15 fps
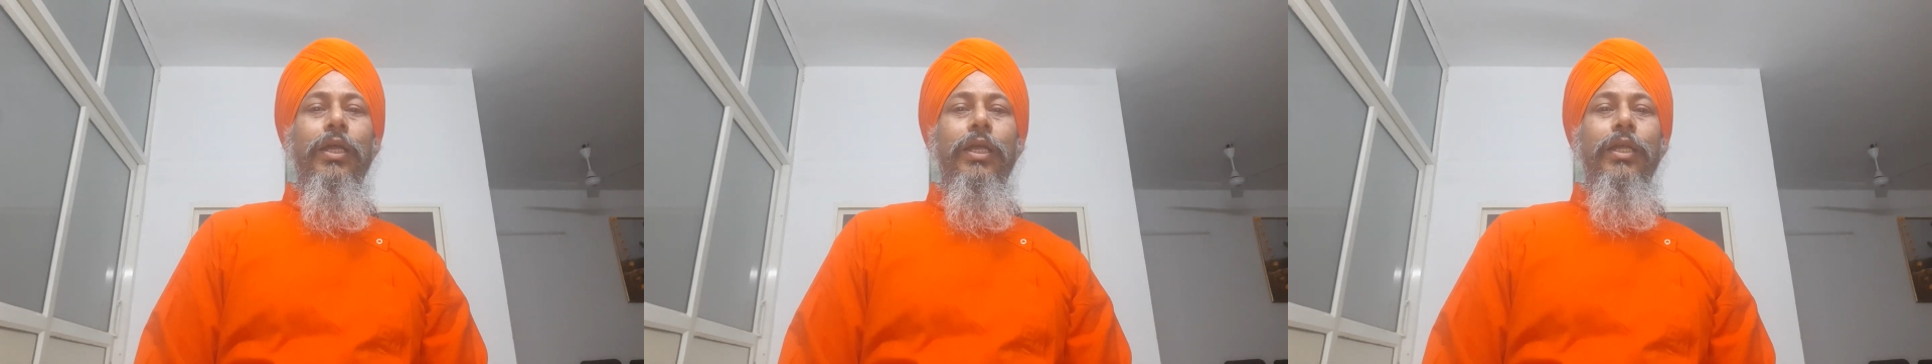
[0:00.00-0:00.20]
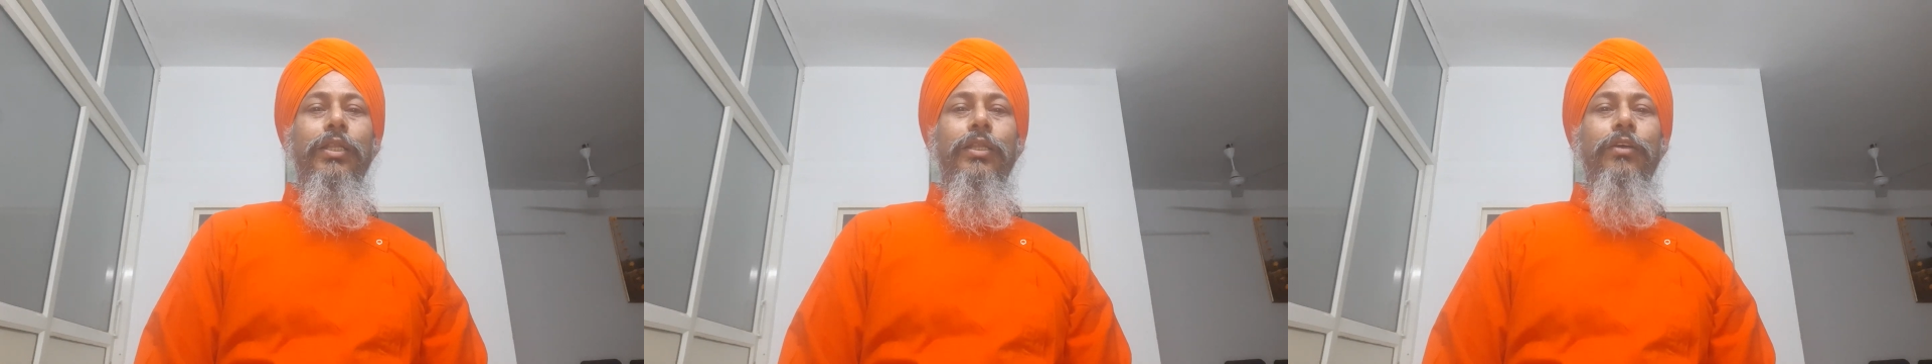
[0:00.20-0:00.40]

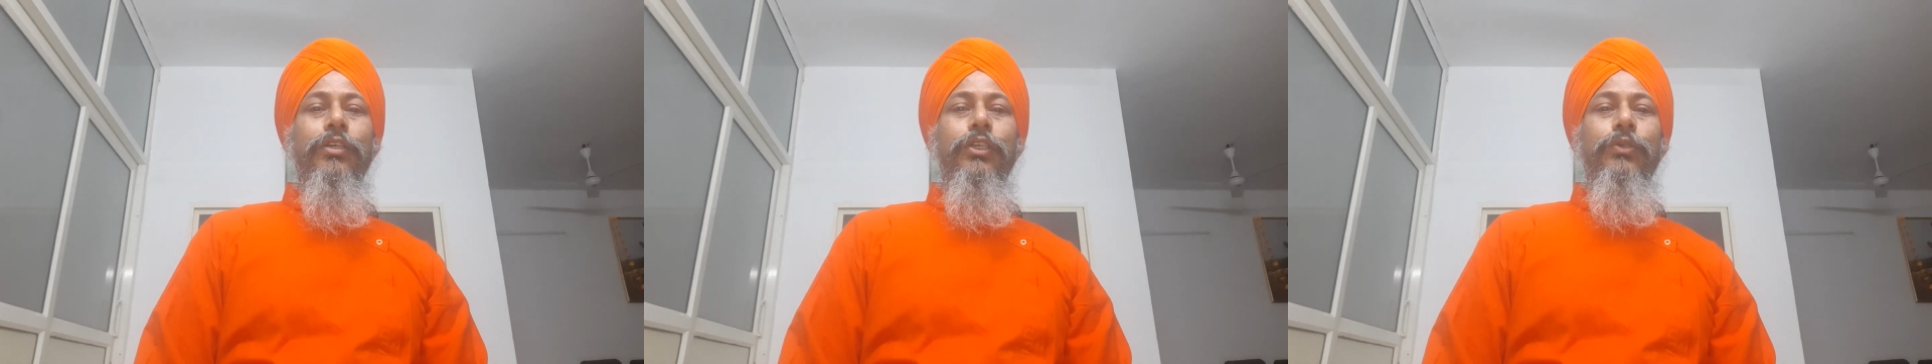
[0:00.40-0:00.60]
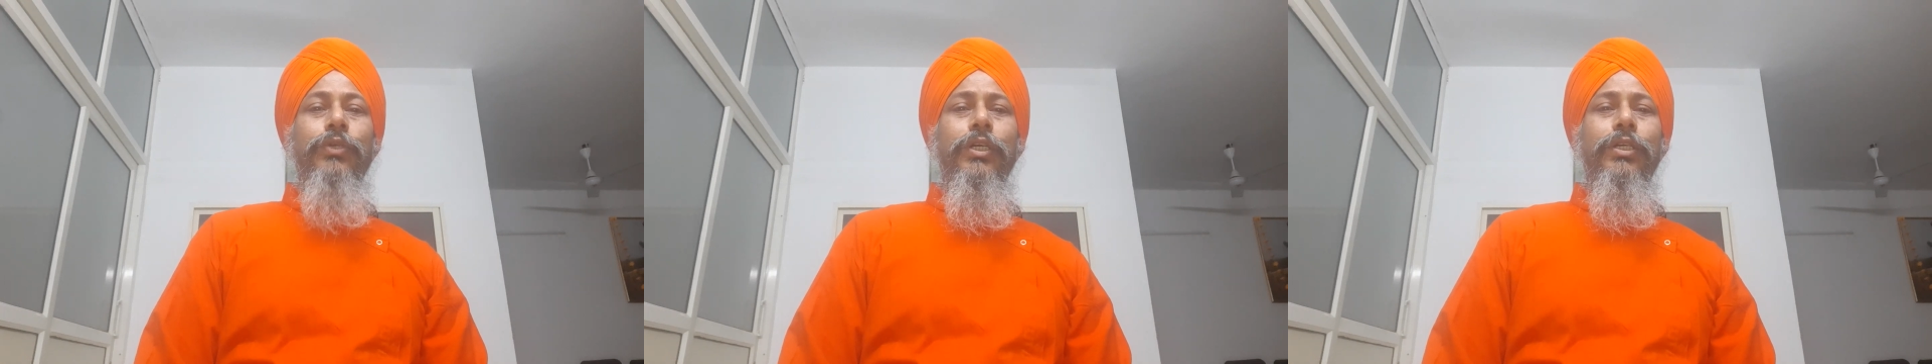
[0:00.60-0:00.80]
in the
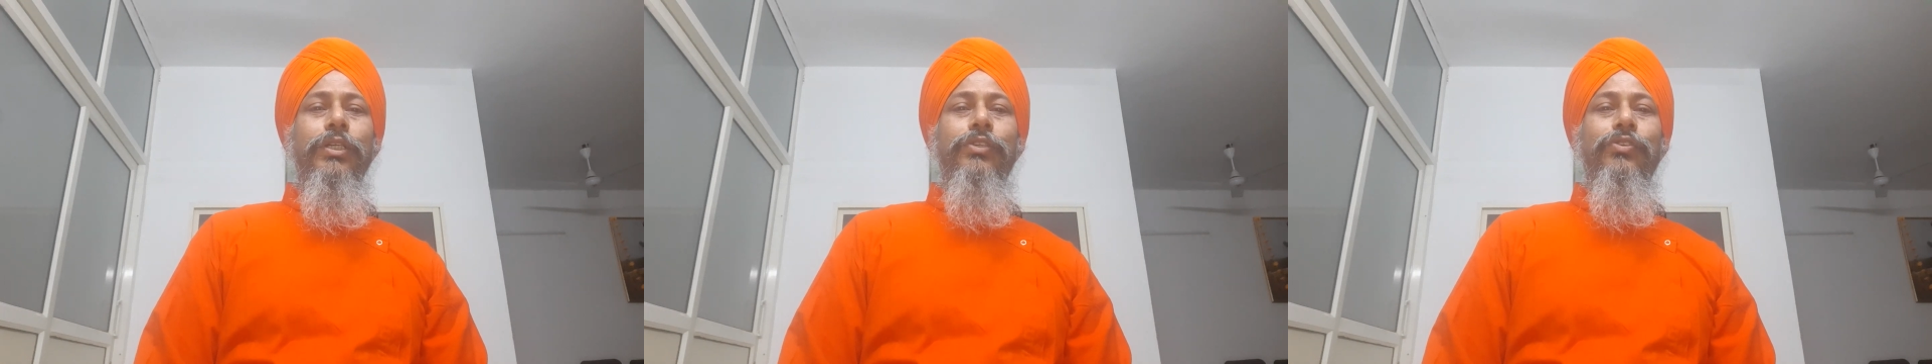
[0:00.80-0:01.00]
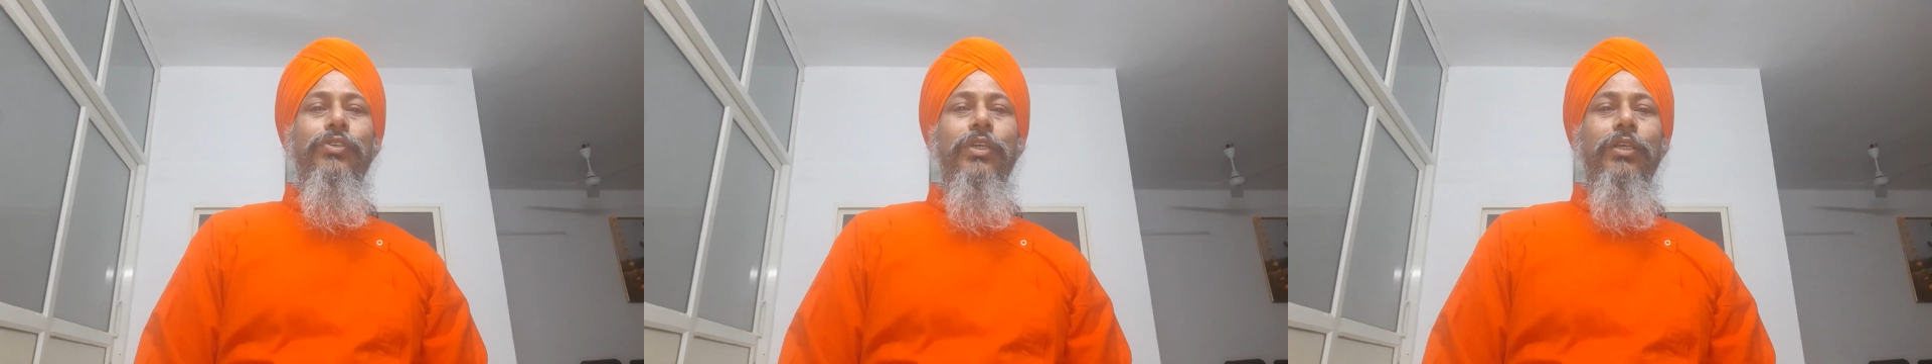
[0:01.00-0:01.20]
unit
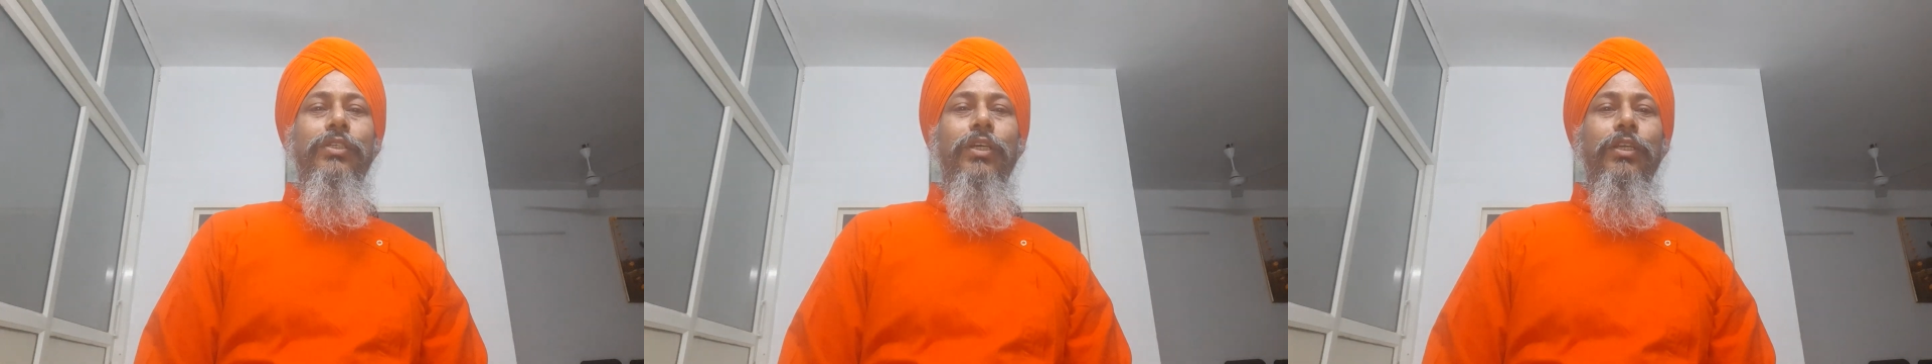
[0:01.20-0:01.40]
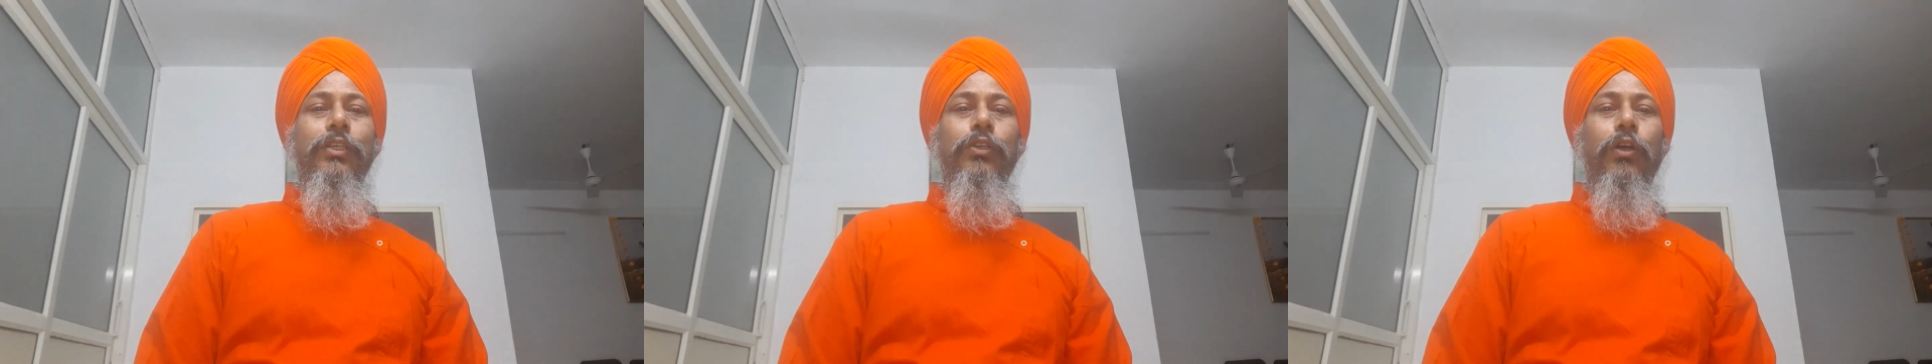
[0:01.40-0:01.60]

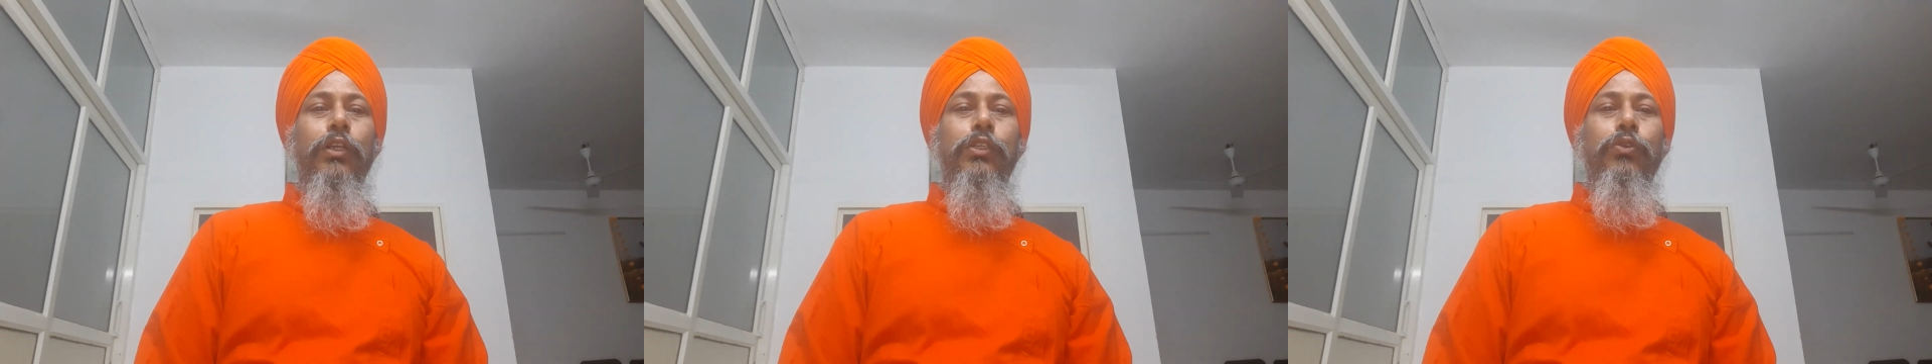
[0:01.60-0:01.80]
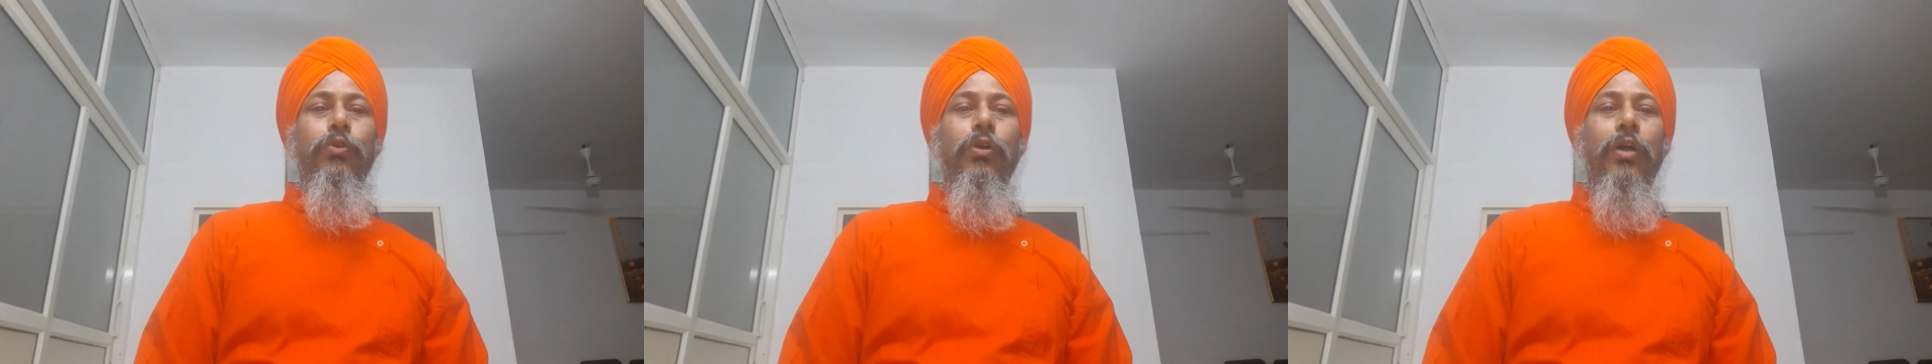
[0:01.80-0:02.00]
structure is
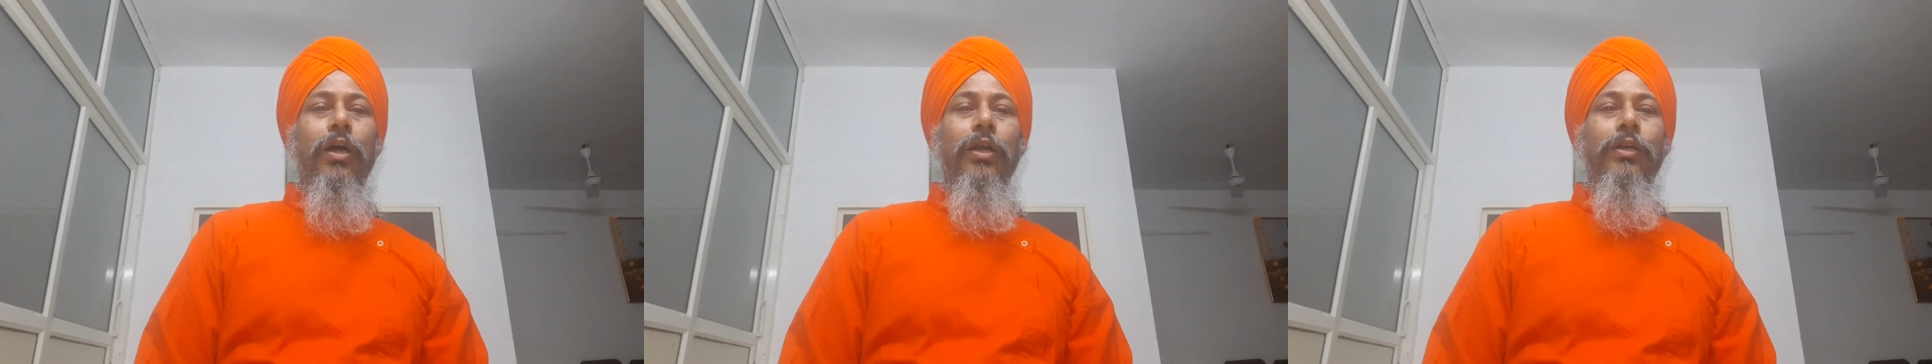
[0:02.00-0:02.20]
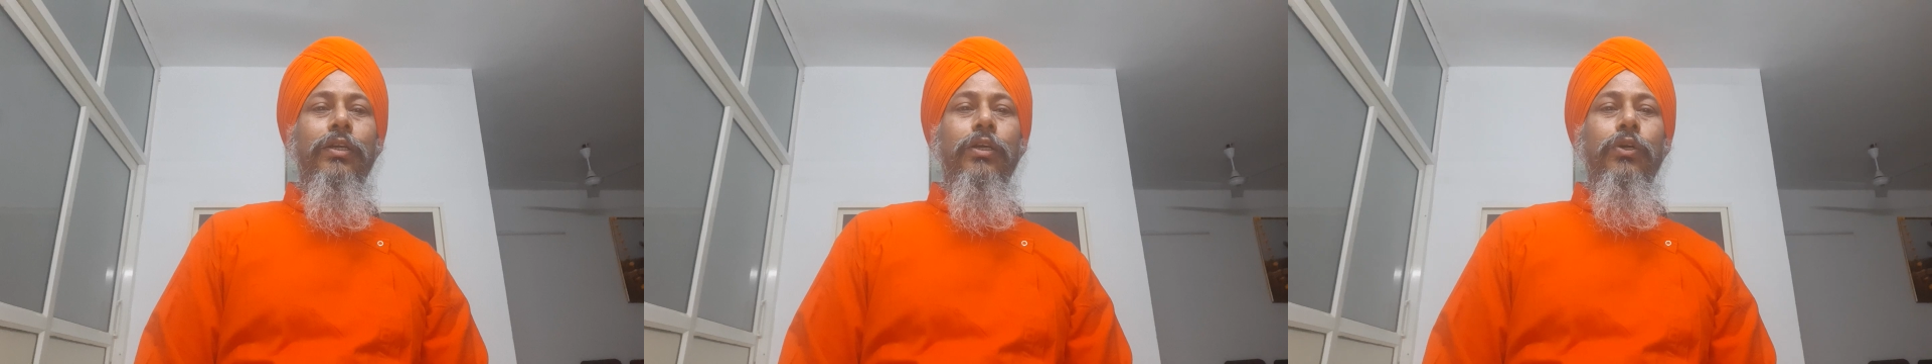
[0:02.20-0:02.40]
also
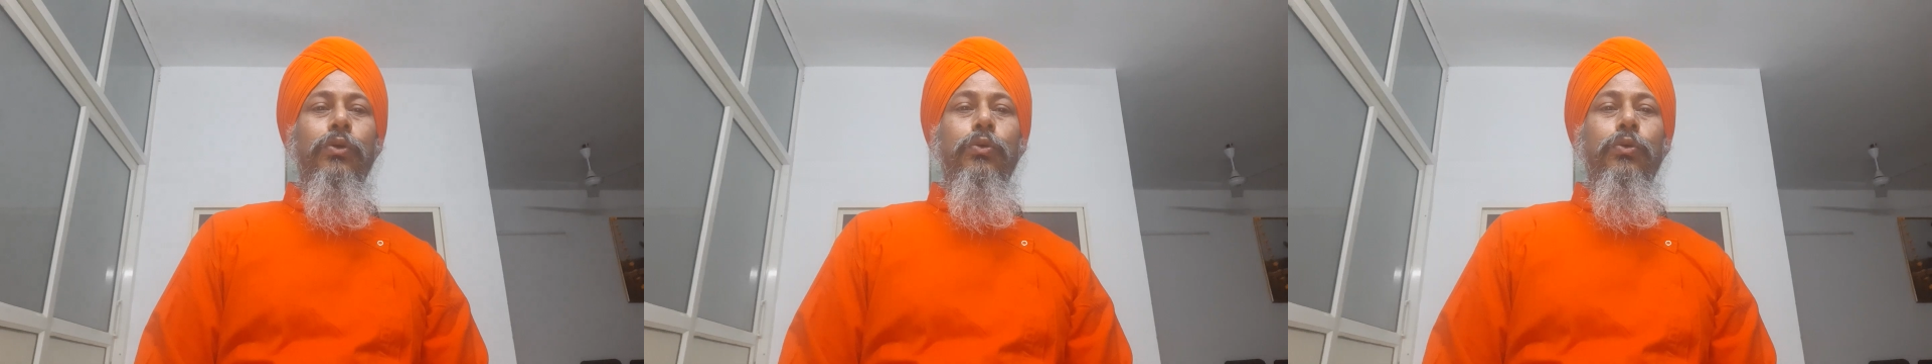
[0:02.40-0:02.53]
called